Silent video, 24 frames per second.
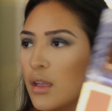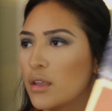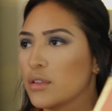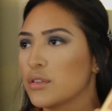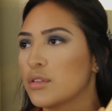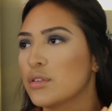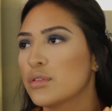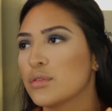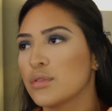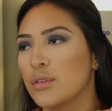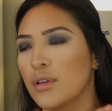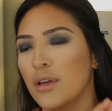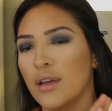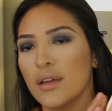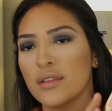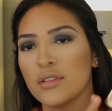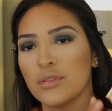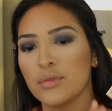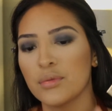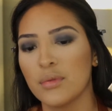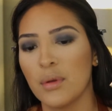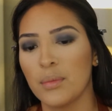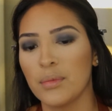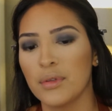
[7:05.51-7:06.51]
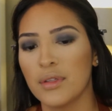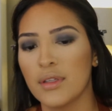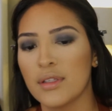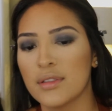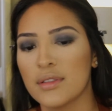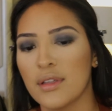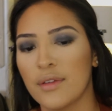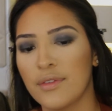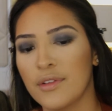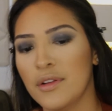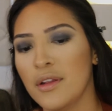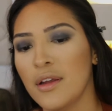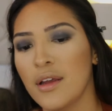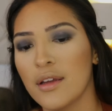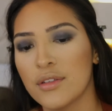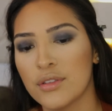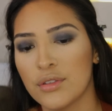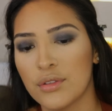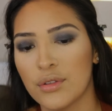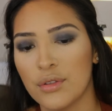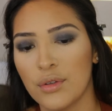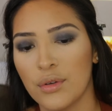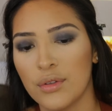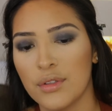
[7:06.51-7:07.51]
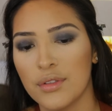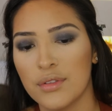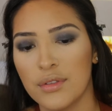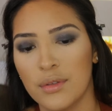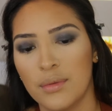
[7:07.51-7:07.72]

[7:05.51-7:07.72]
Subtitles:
Dude, do you guys remember this? I feel like I should throw this